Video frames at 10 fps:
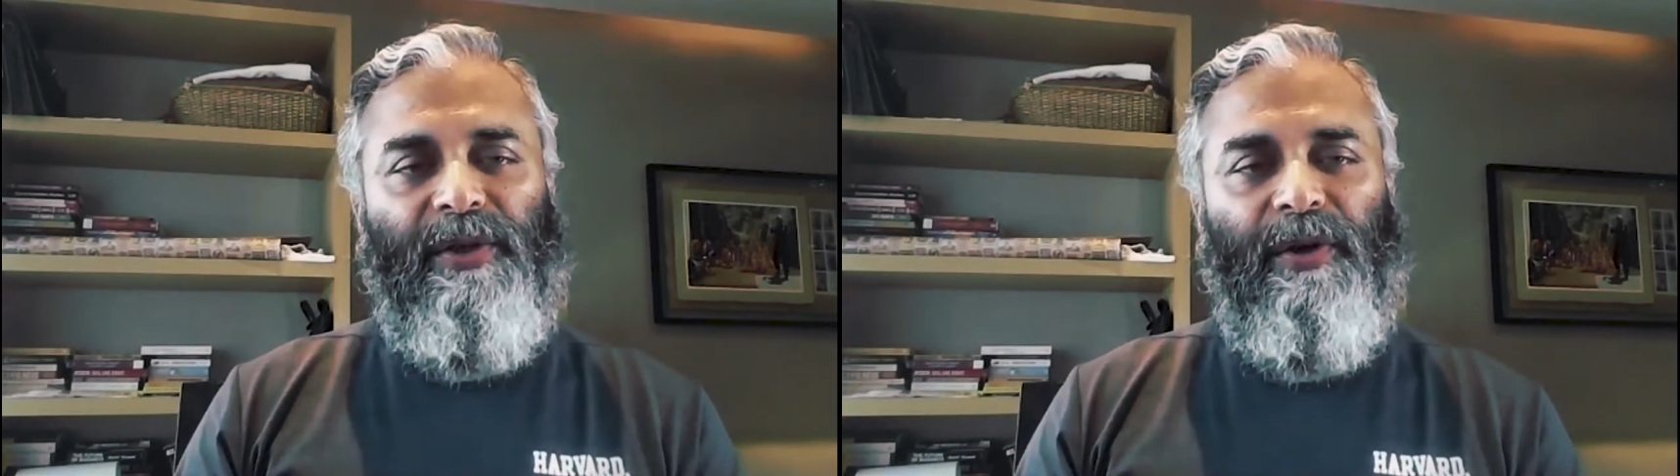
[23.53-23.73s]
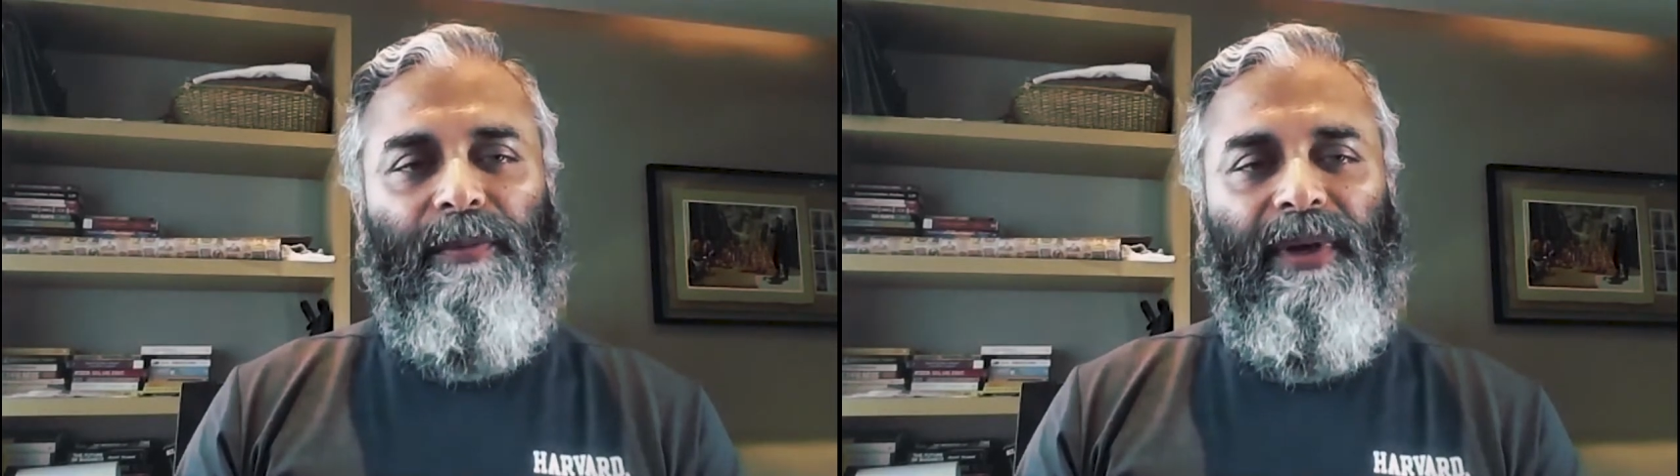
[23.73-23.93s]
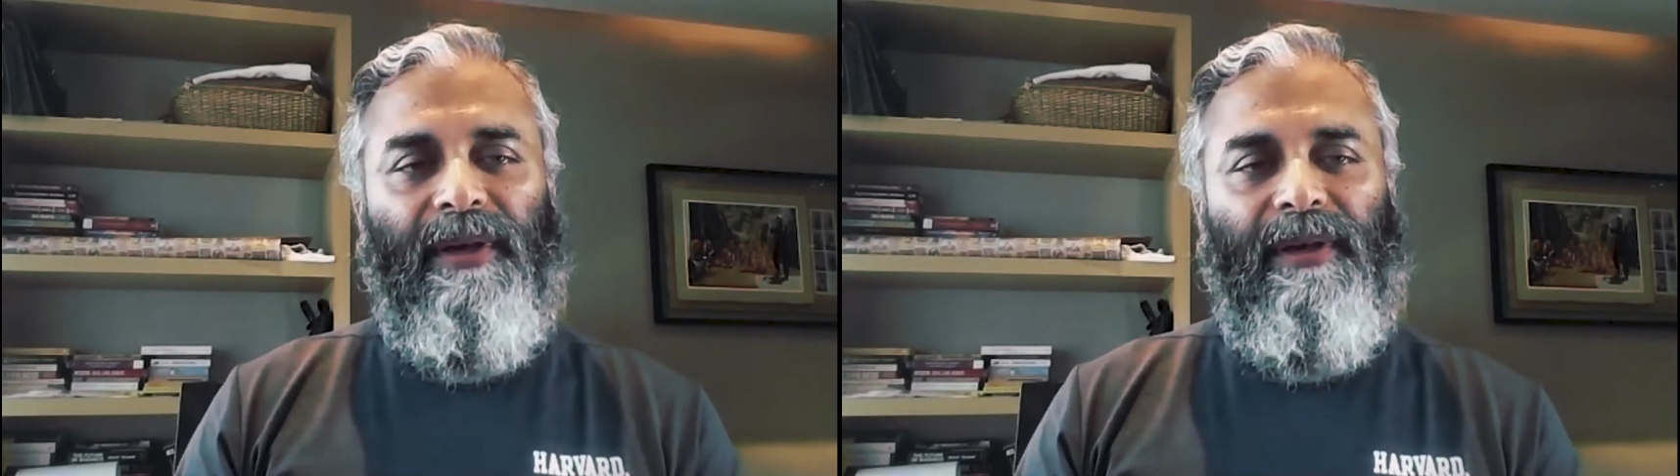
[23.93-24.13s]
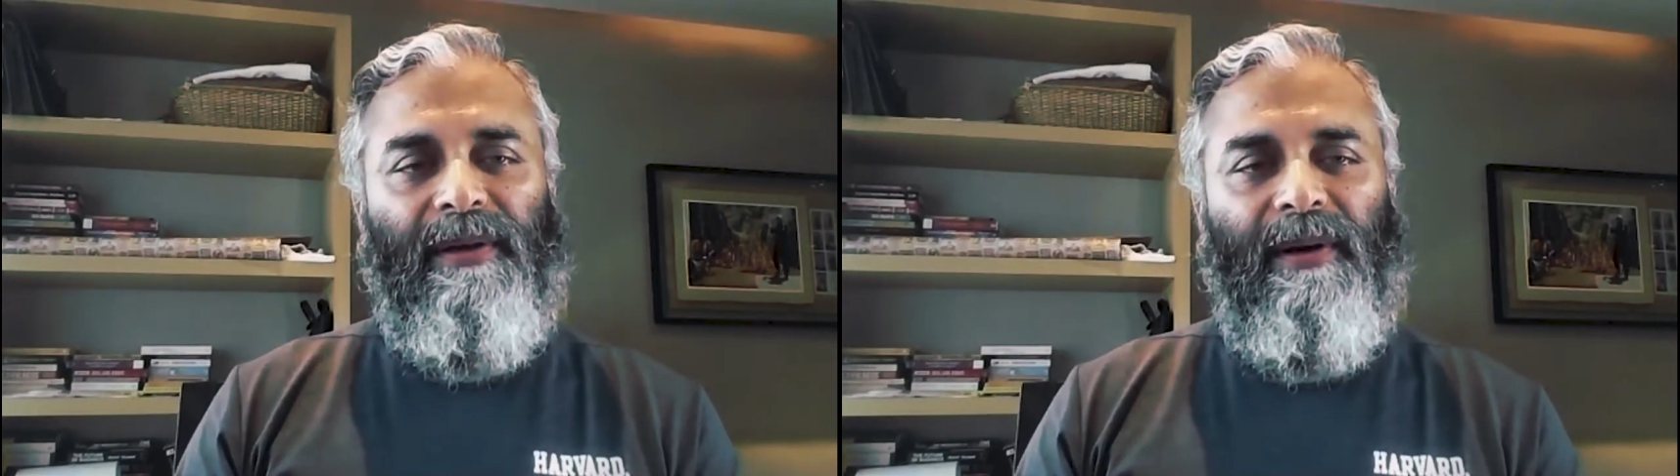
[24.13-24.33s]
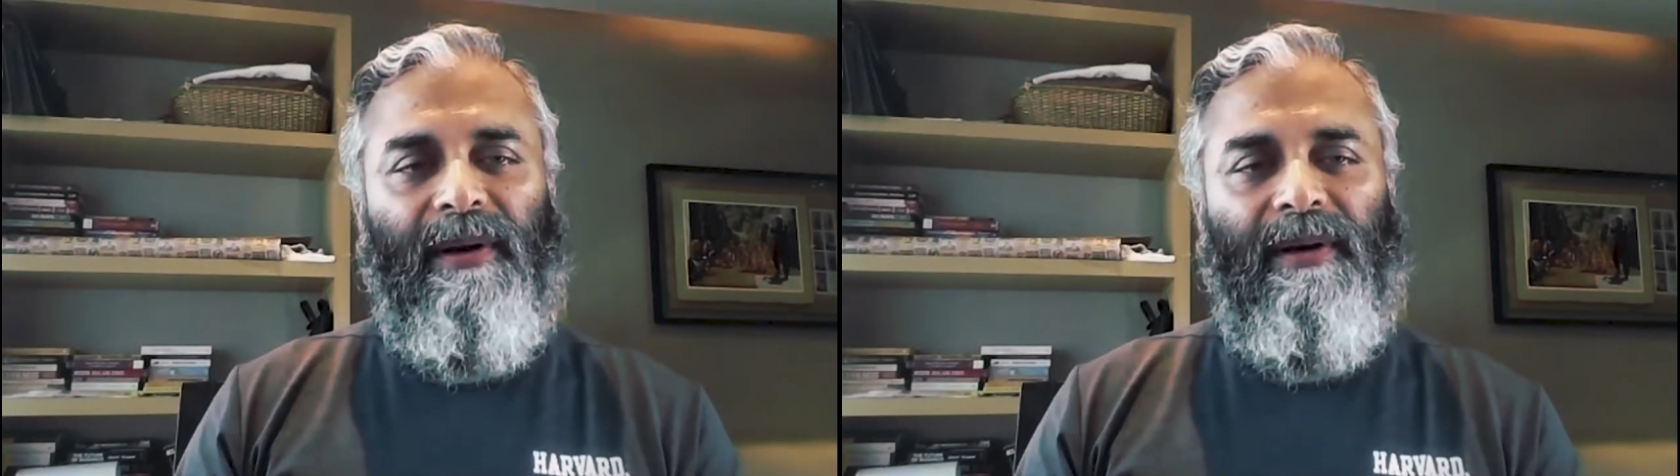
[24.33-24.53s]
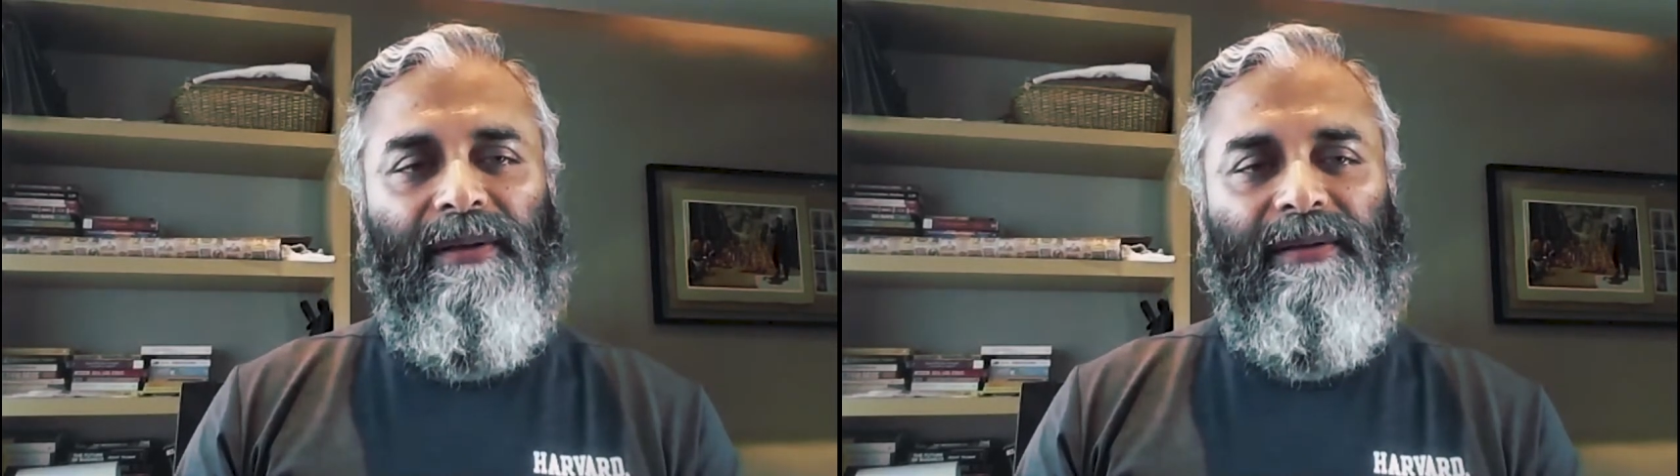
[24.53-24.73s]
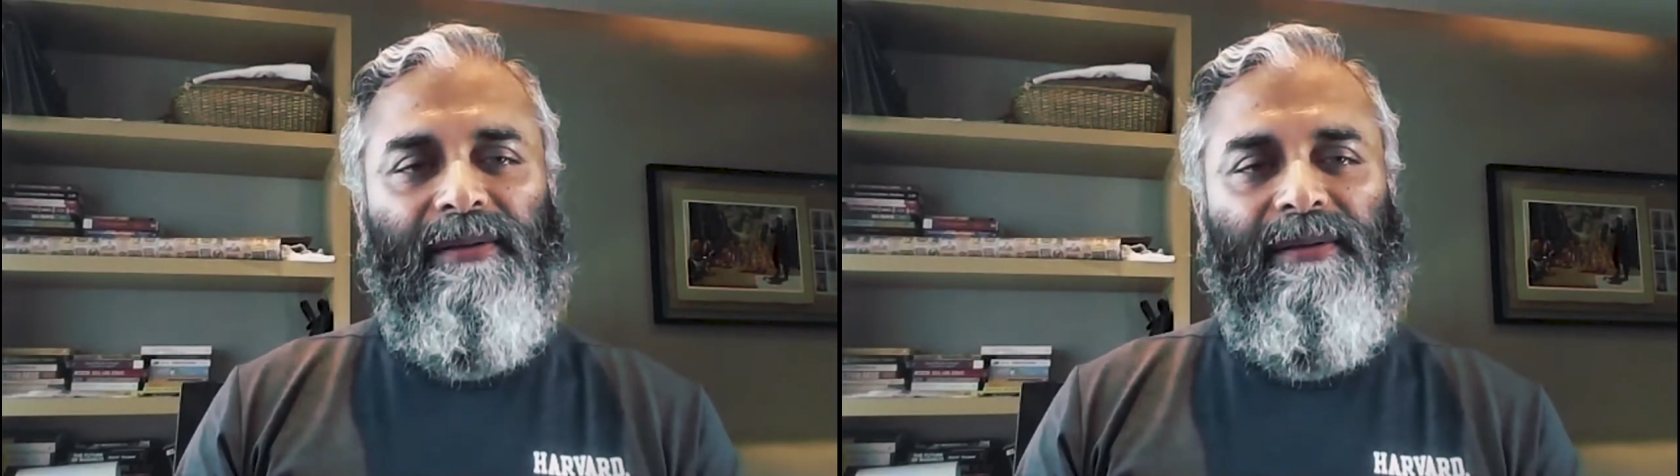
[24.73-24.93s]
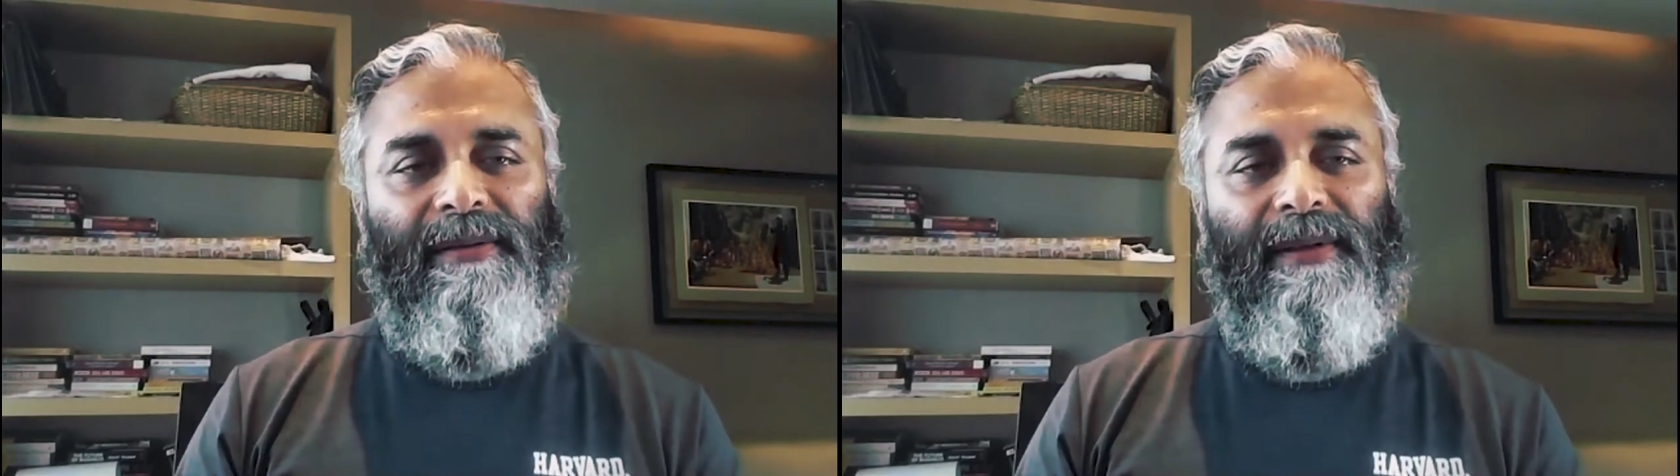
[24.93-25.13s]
should be on